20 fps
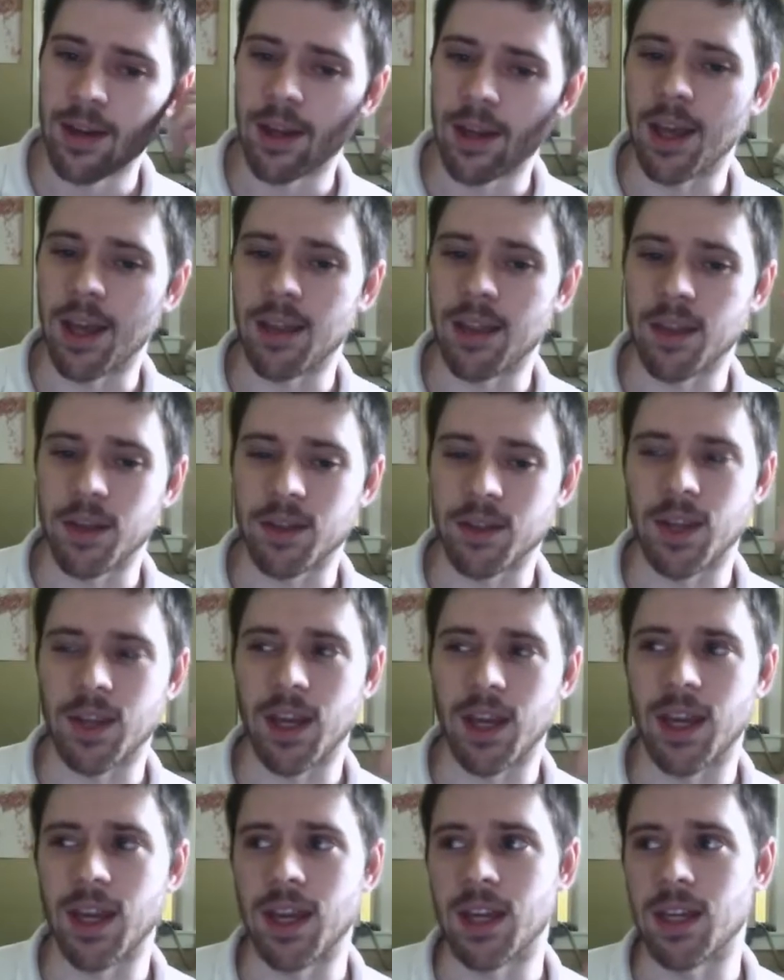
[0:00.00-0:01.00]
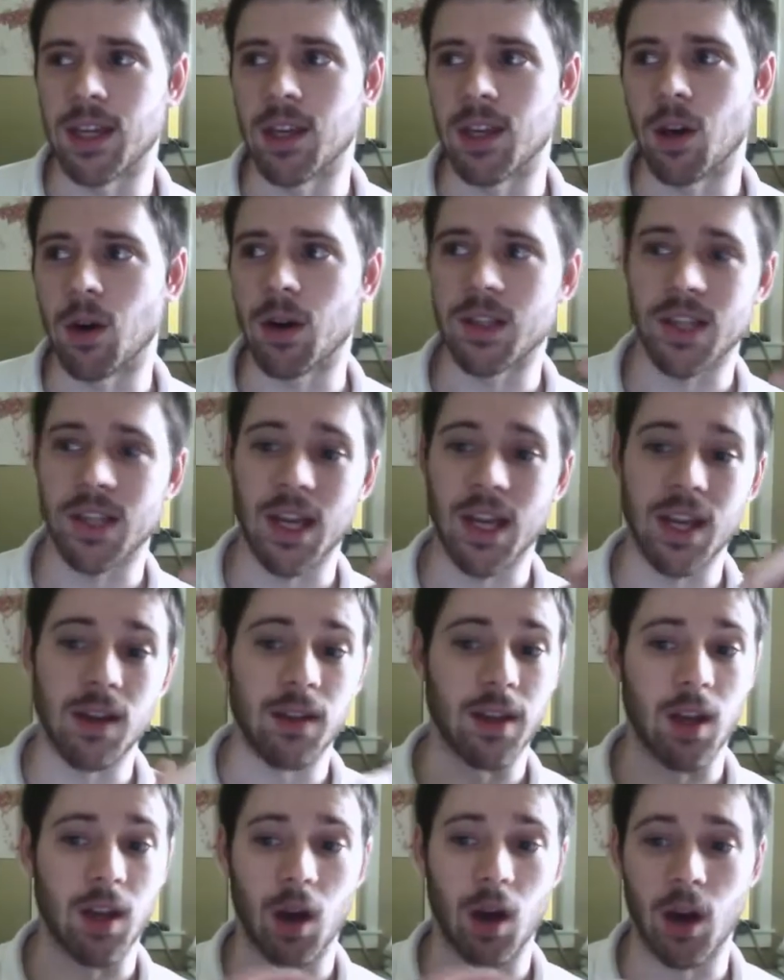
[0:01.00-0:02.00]
And they'll say, because I hear
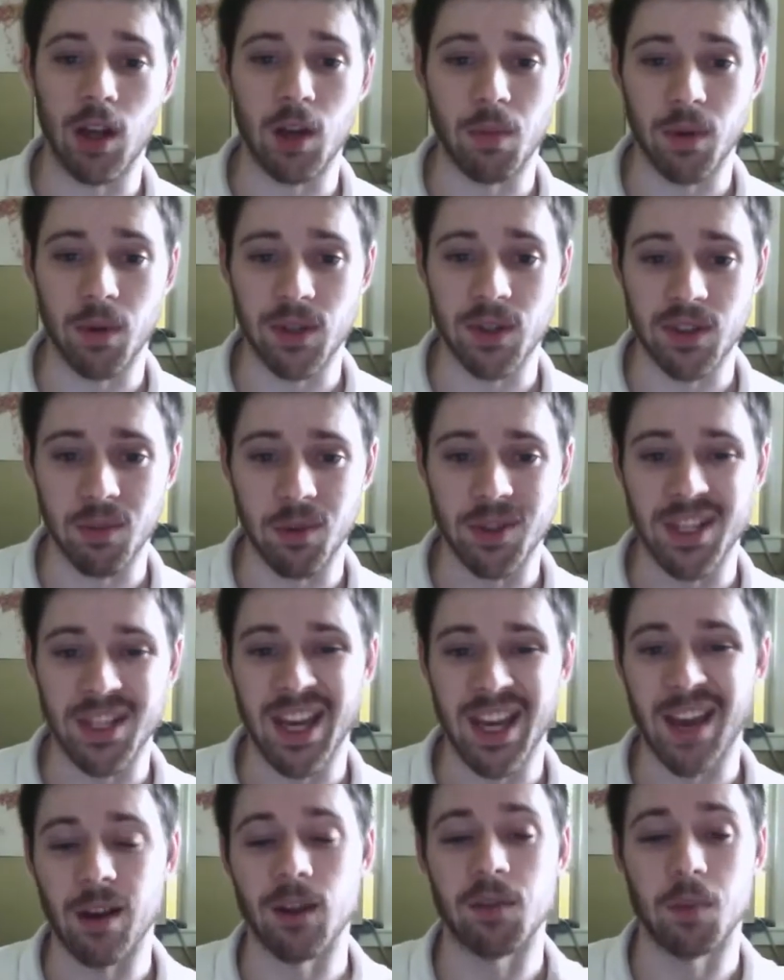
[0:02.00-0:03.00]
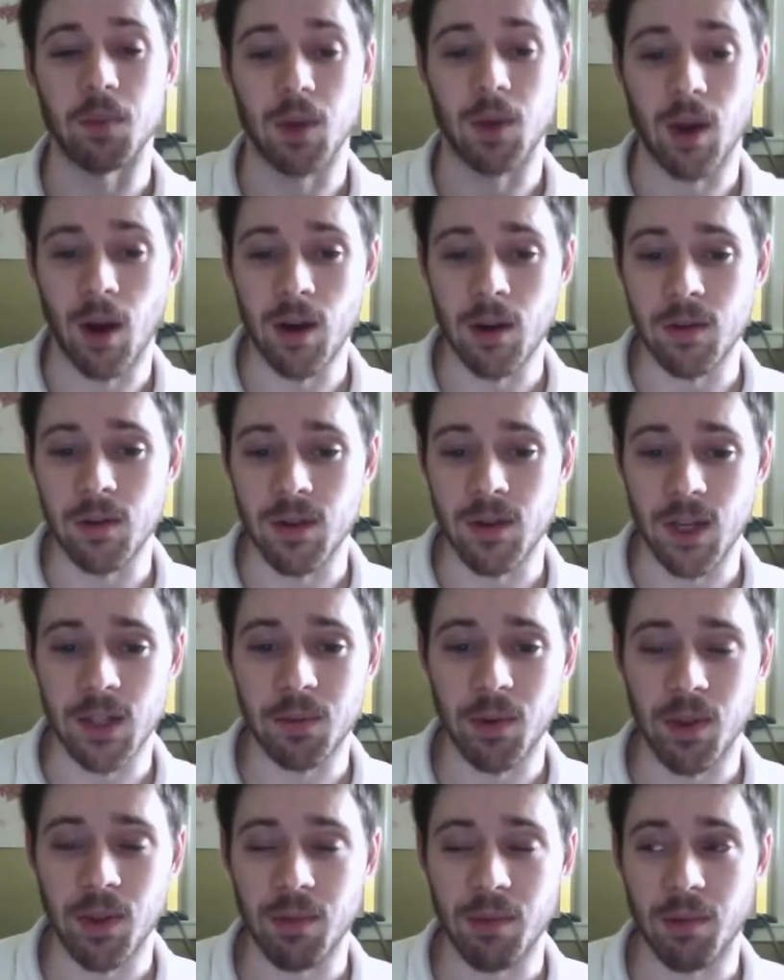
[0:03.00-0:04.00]
that cardio burns the most calories. Well, cardio does
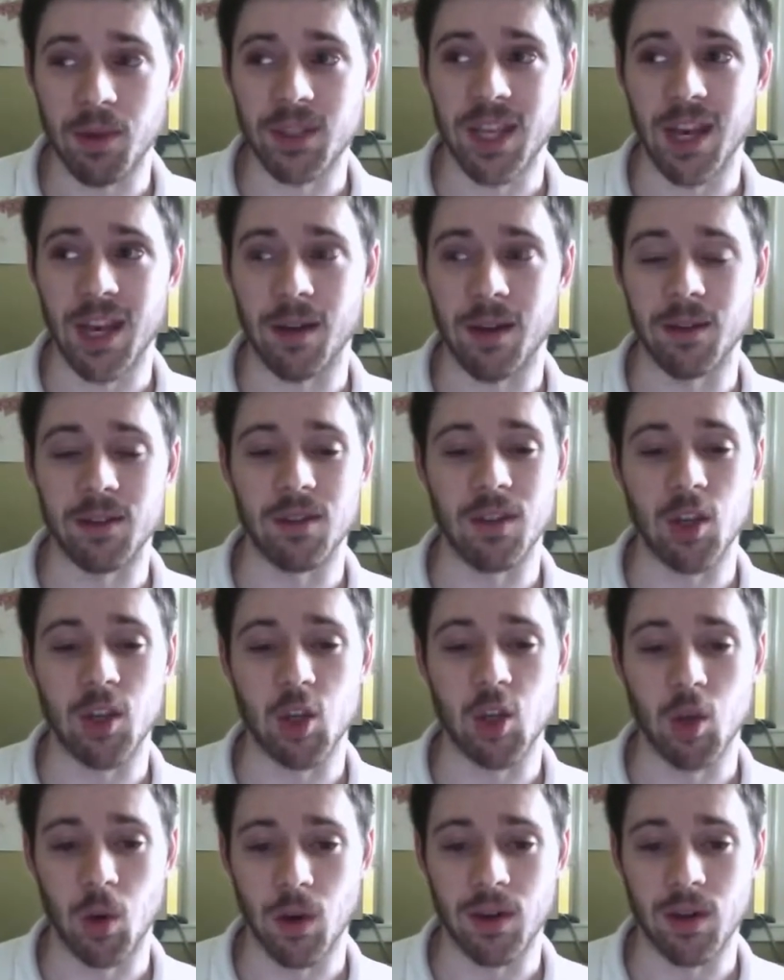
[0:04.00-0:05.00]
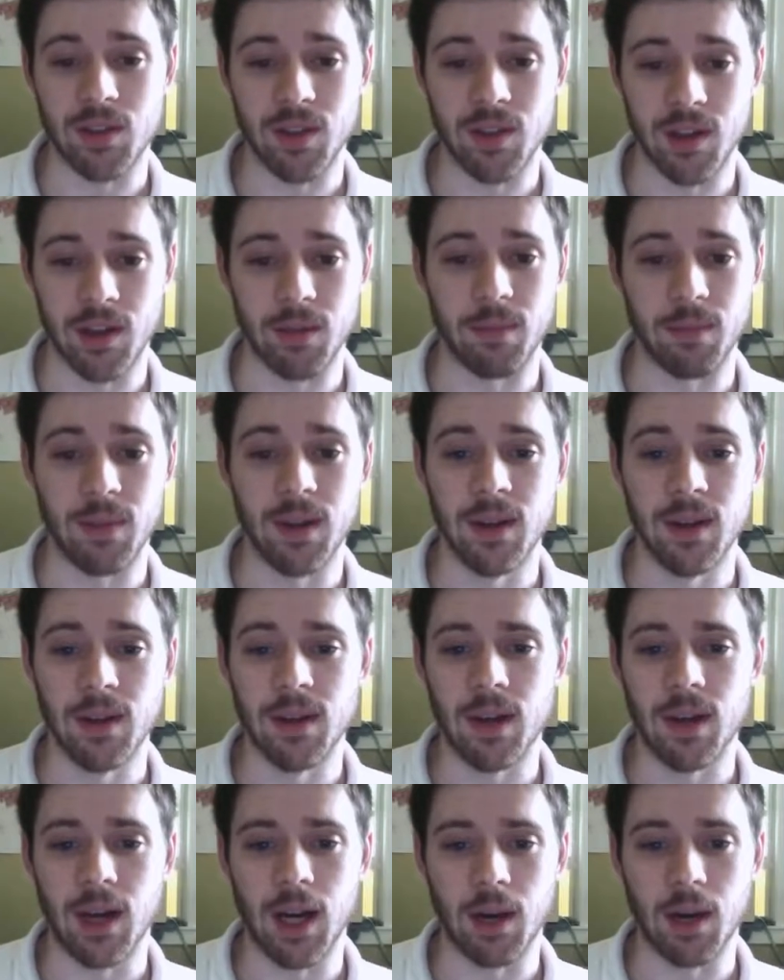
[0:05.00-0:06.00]
burn the most calories in the short term,
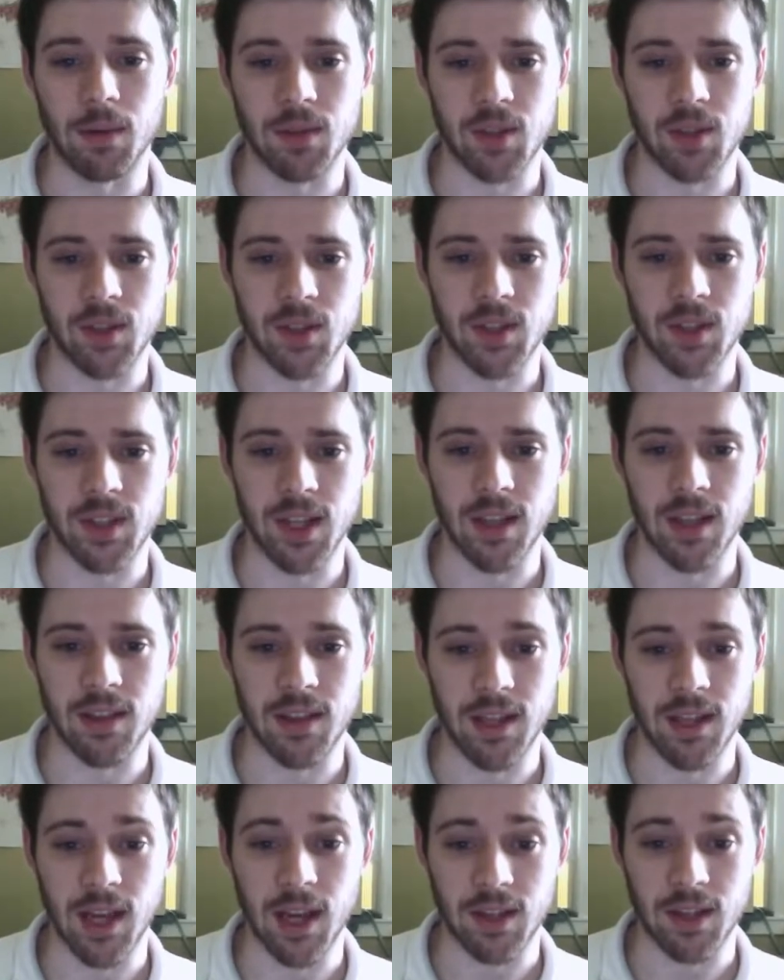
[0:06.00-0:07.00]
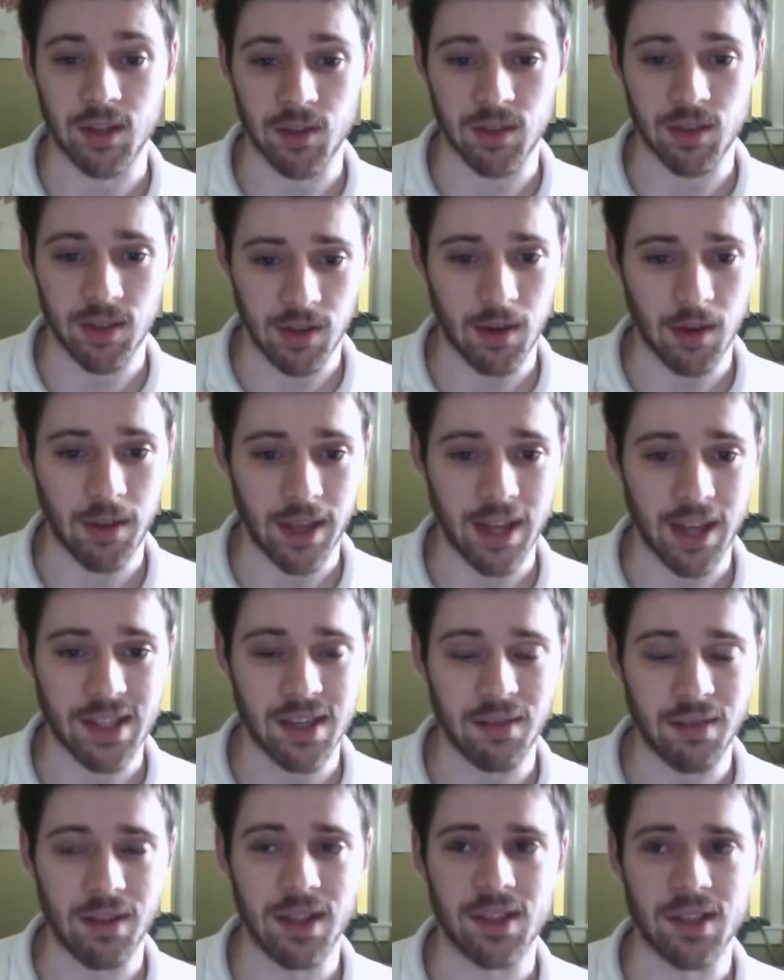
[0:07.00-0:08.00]
which is to say that the
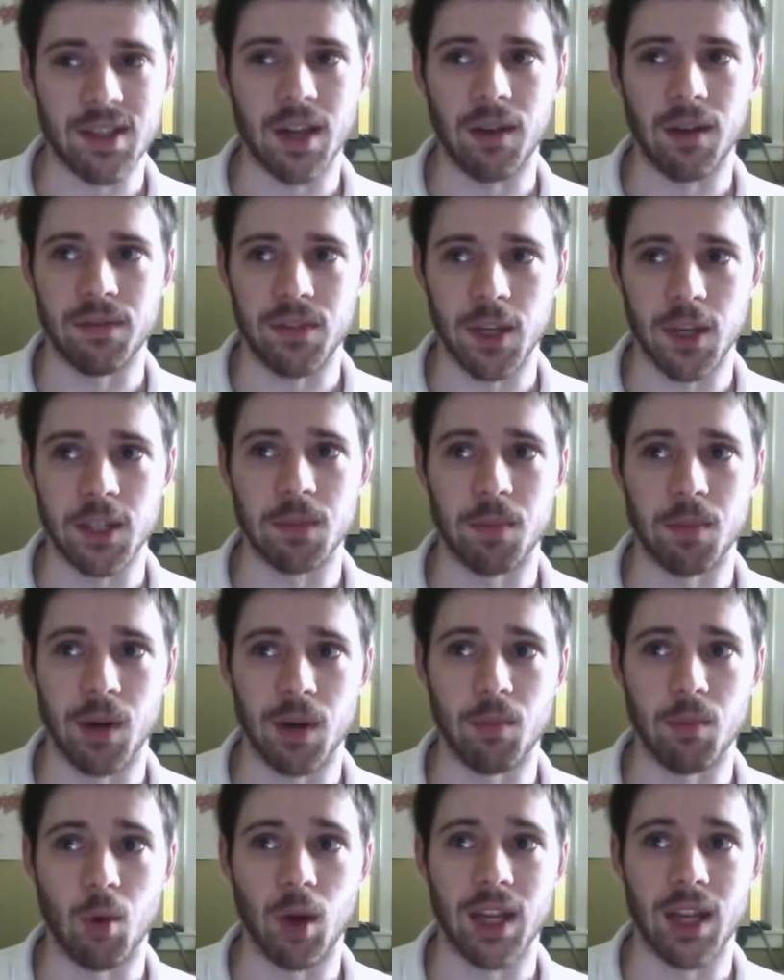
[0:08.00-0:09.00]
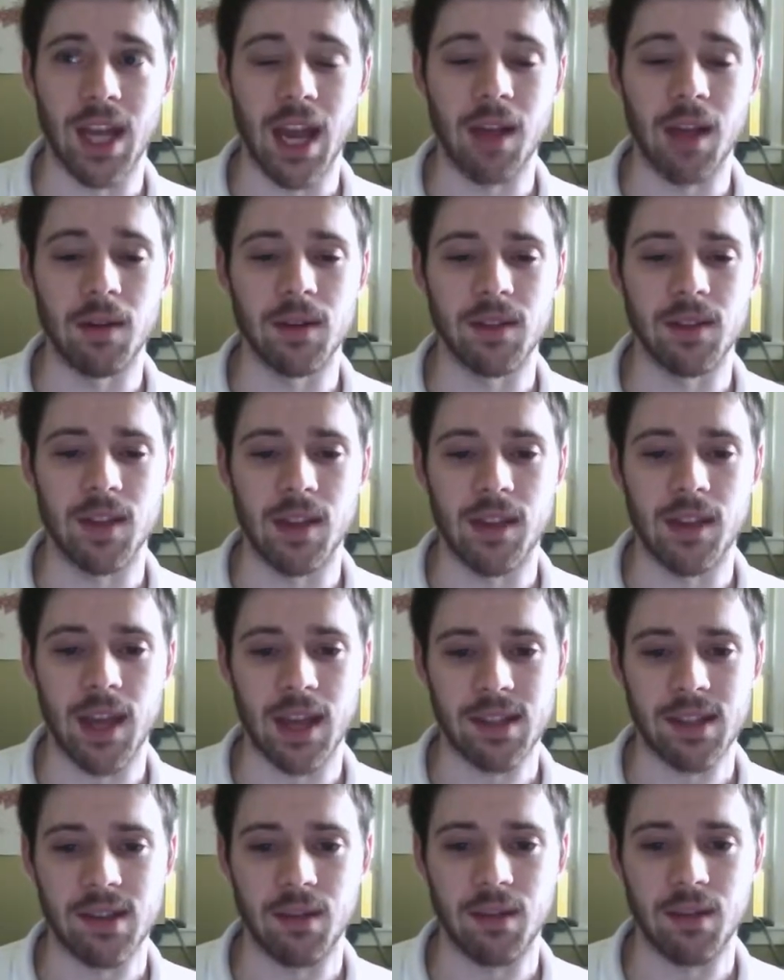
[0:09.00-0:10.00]
activity itself does burn more calories than the
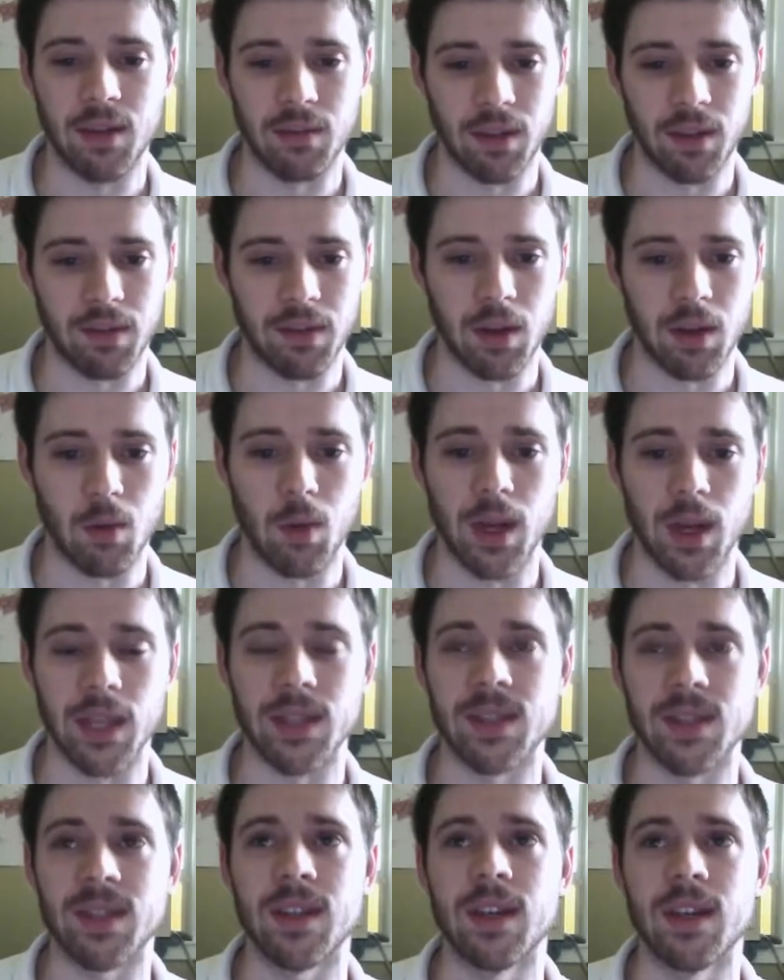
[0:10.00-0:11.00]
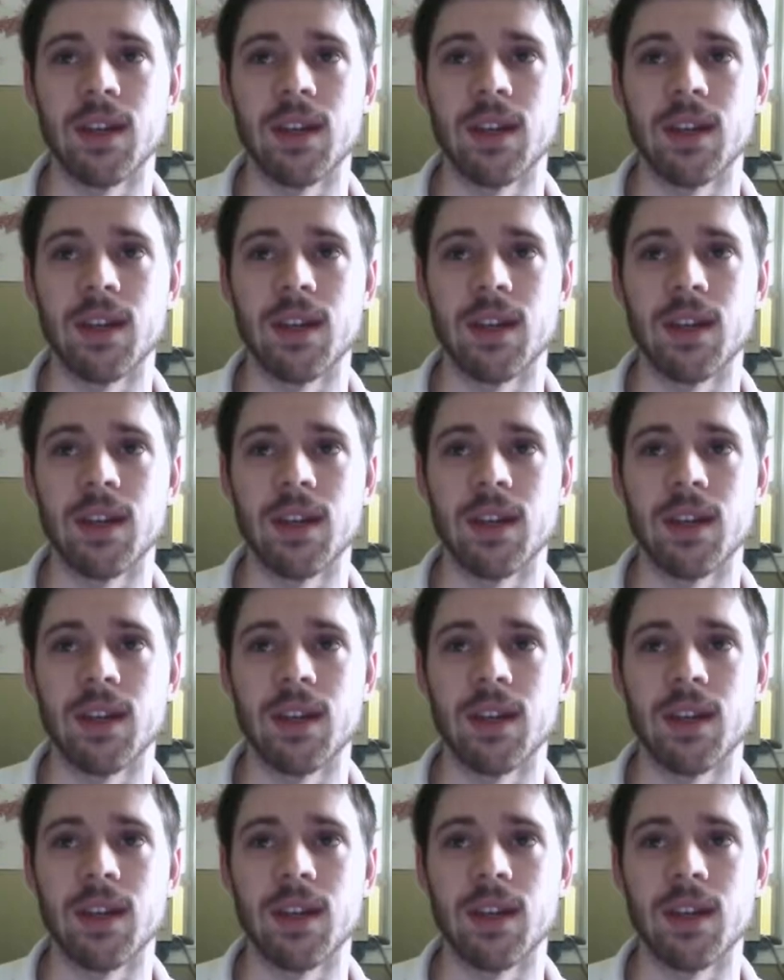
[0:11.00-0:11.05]
activity of lifting weights.